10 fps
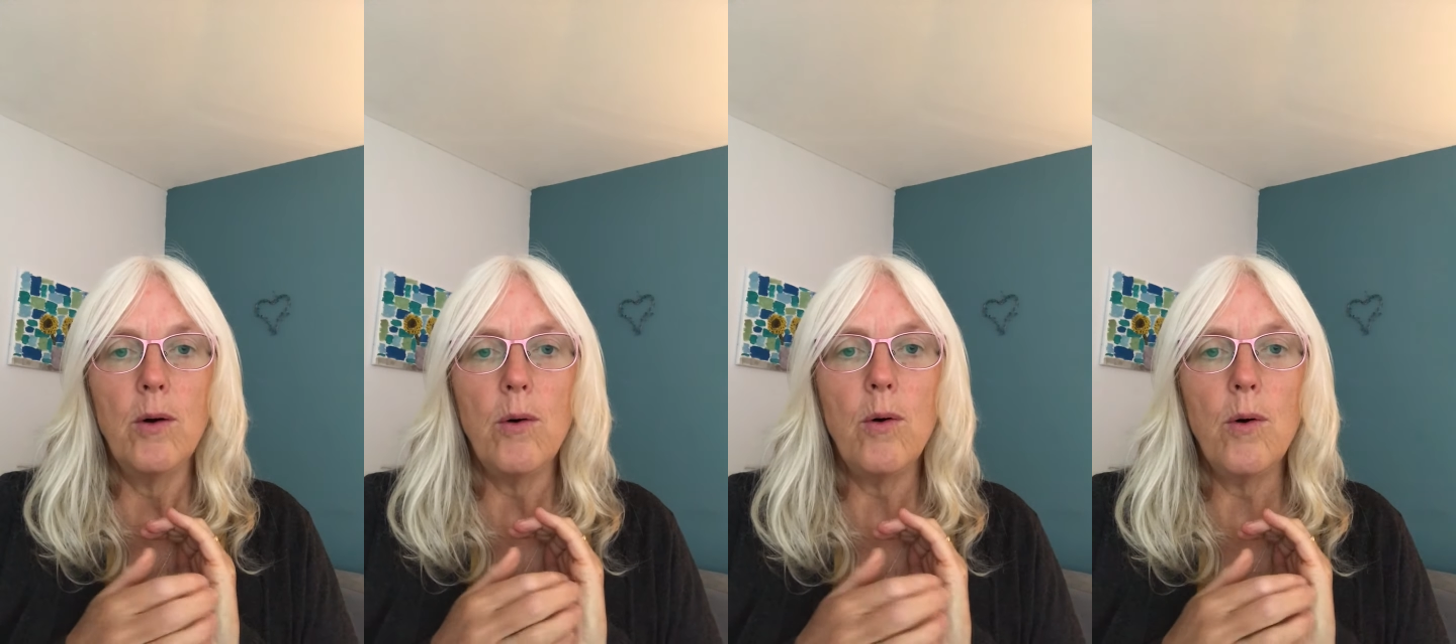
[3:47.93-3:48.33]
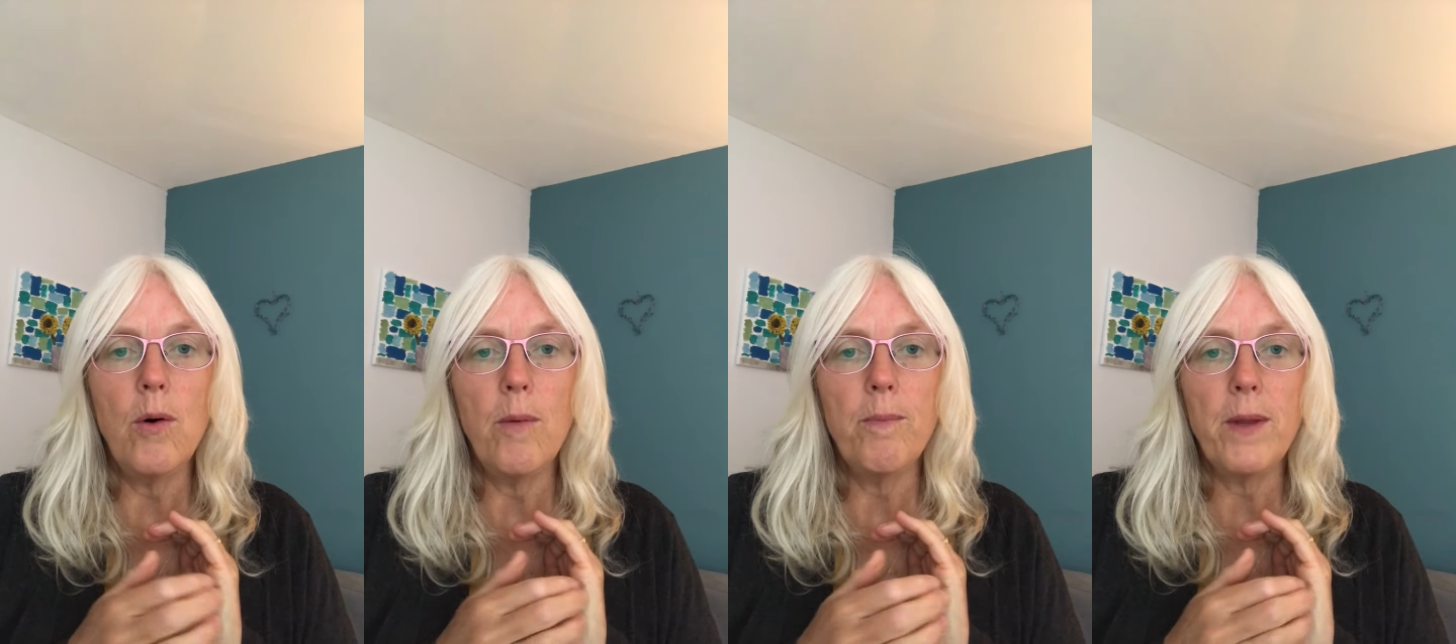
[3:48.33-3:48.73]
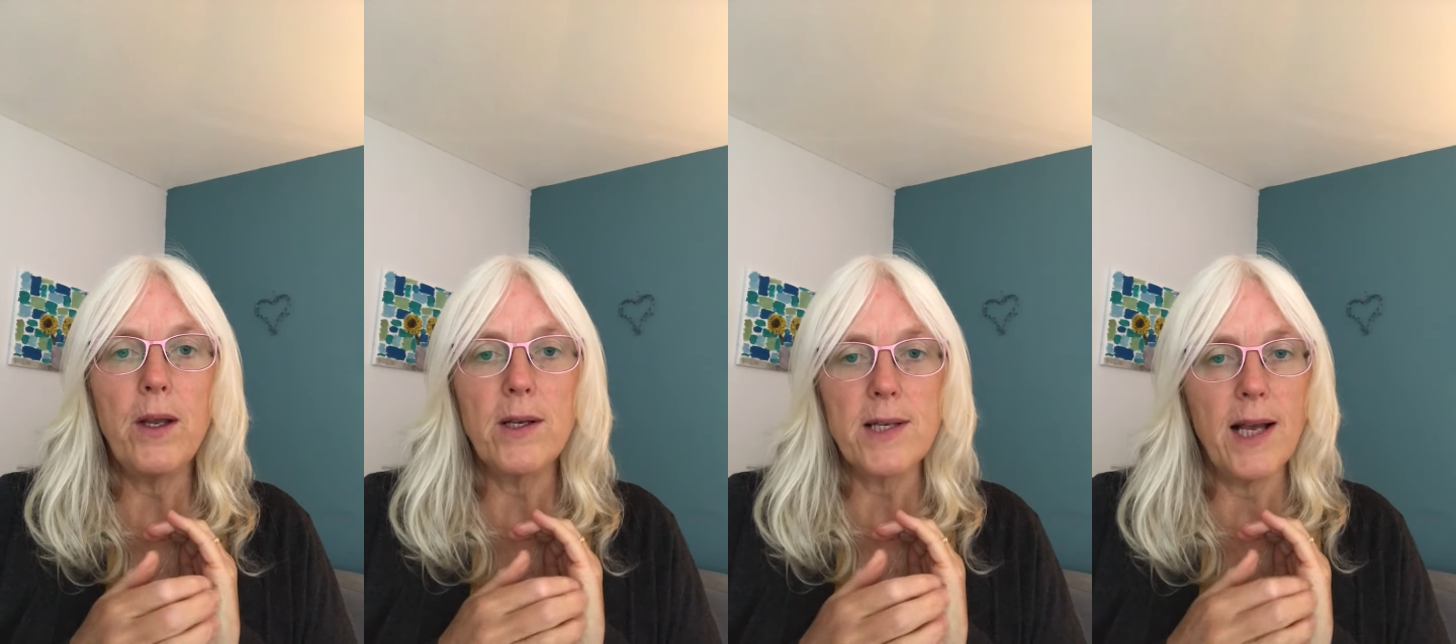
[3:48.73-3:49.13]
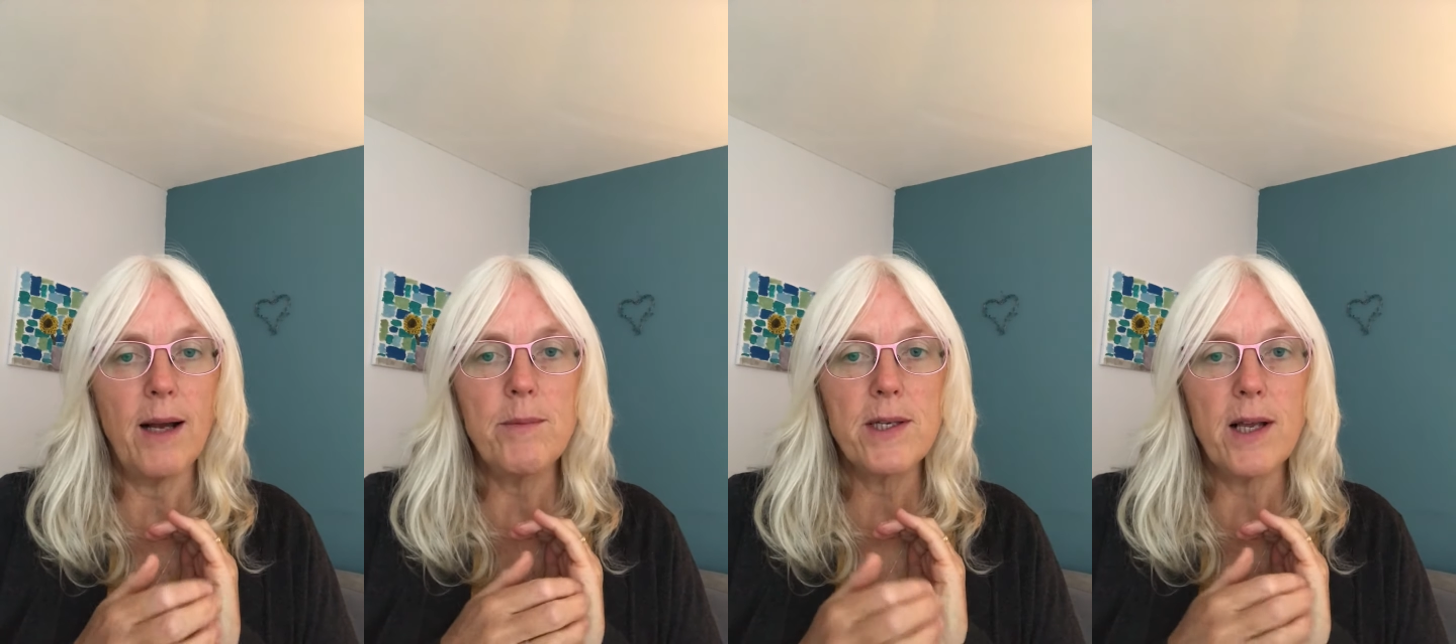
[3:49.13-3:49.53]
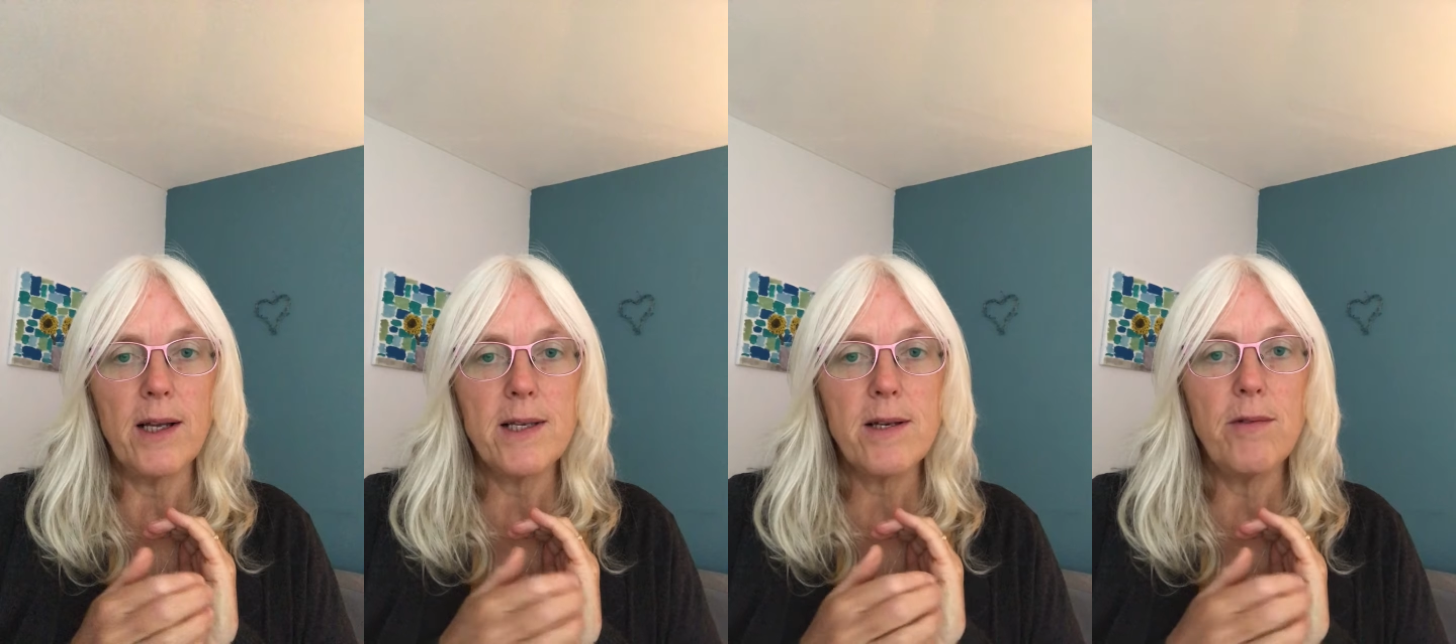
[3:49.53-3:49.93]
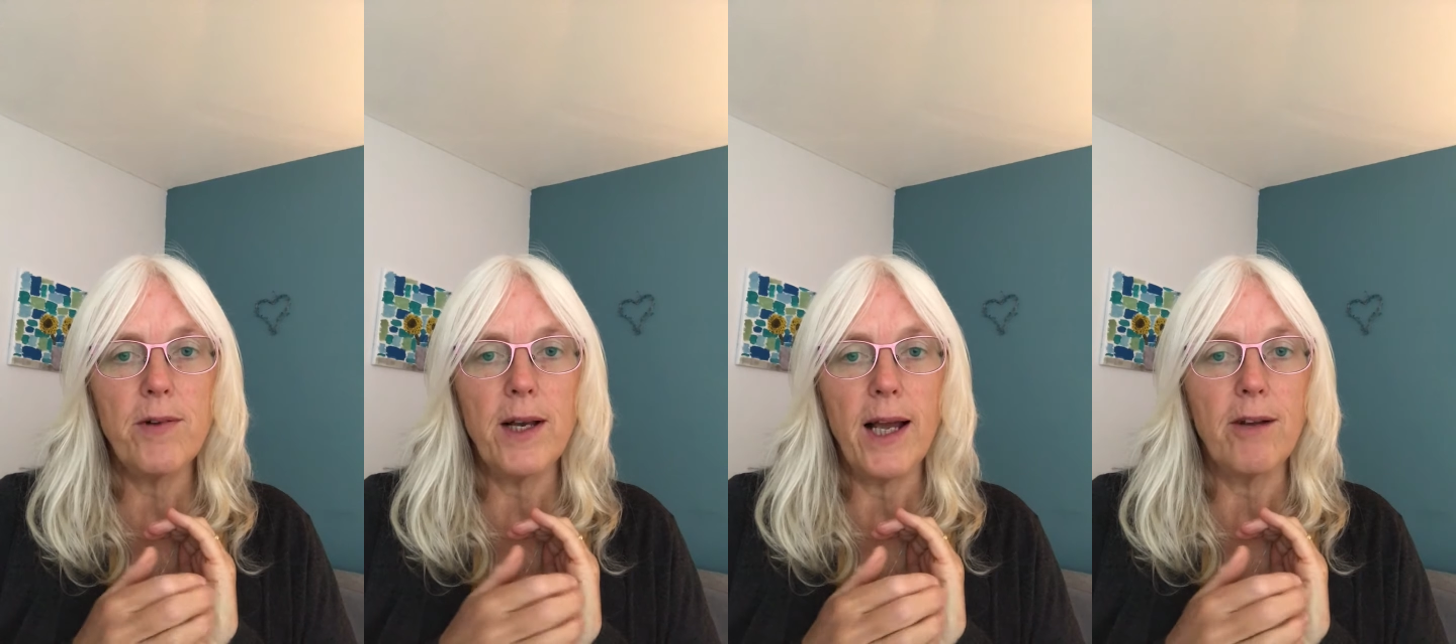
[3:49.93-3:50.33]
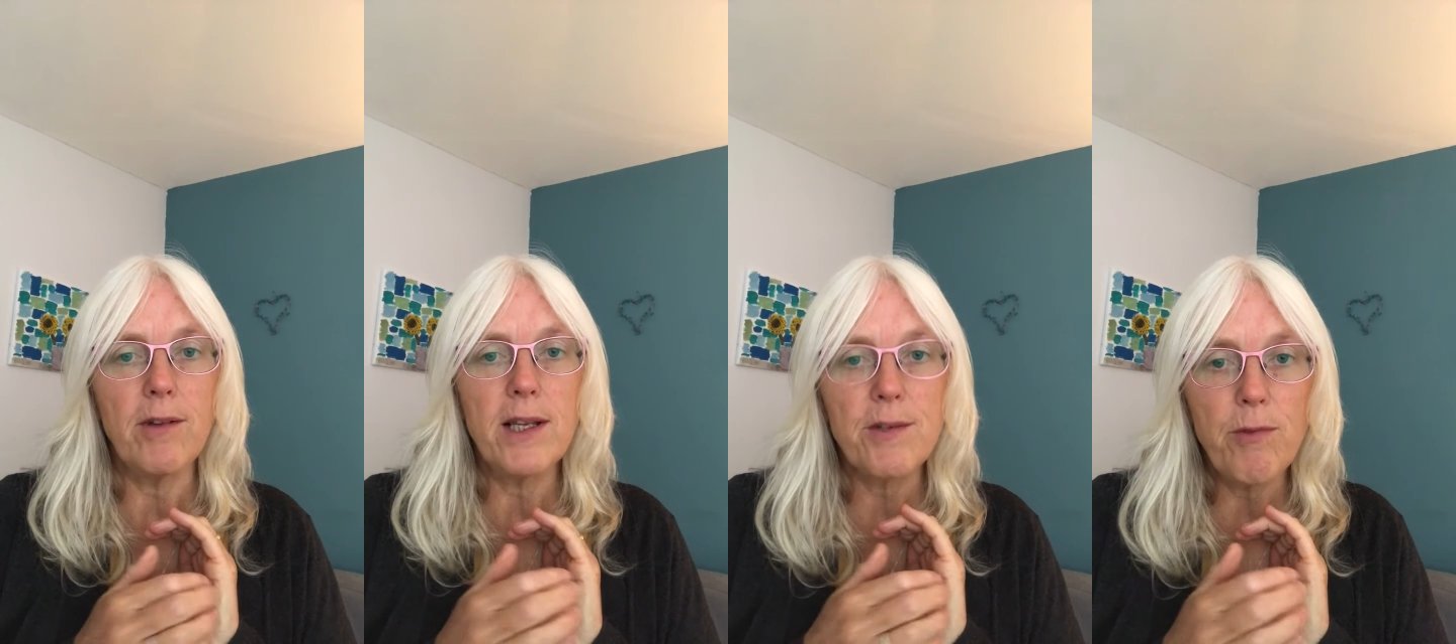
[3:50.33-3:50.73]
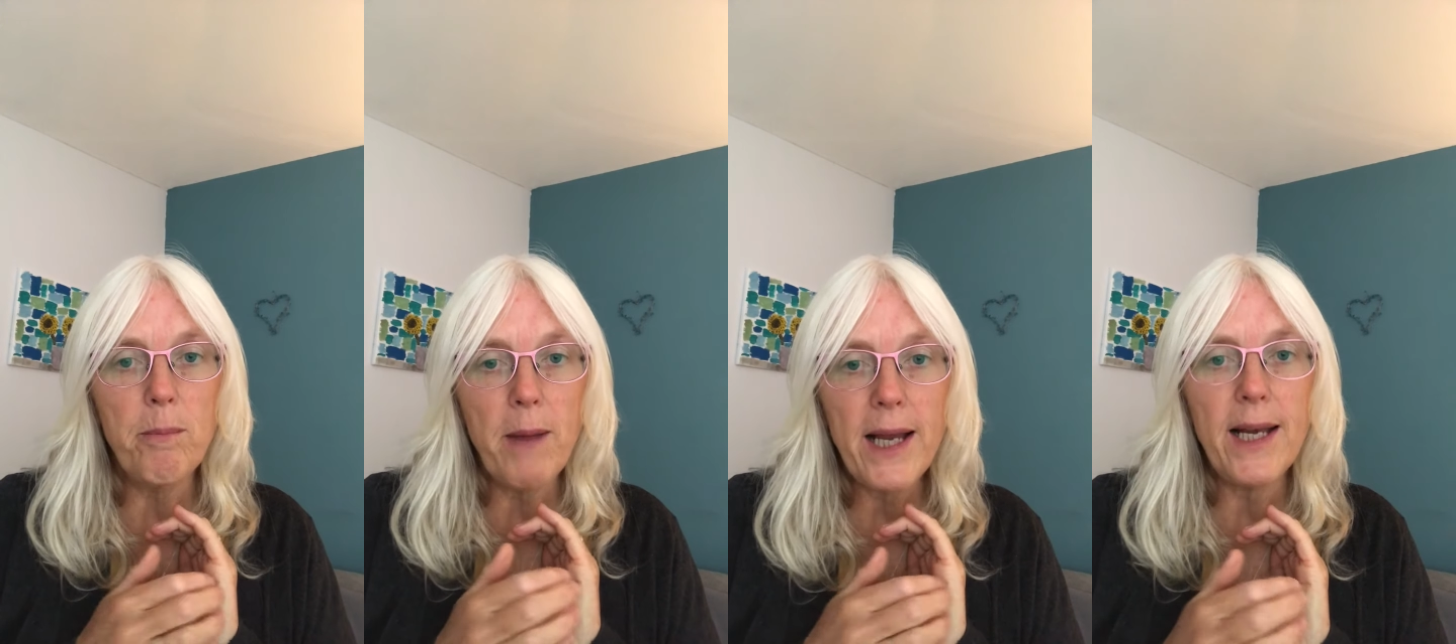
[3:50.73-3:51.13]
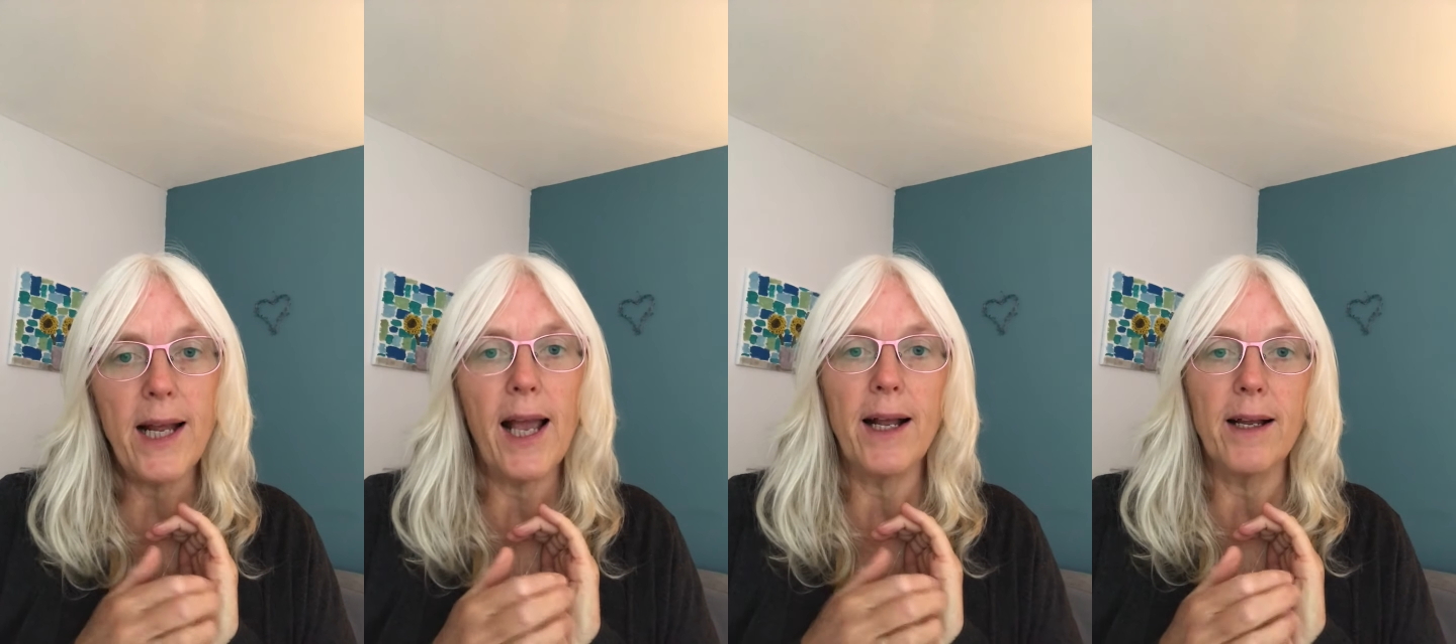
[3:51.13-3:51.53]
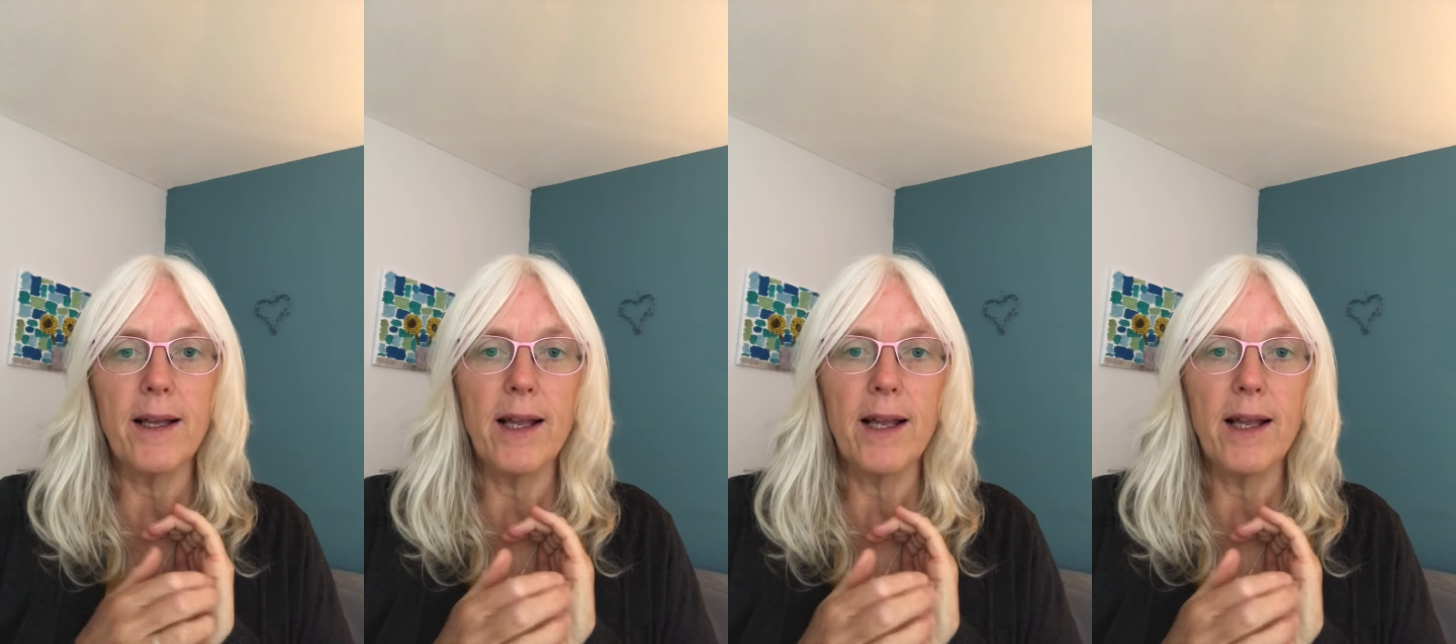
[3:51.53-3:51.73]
Or you could say, I still feel angry, this remaining anger,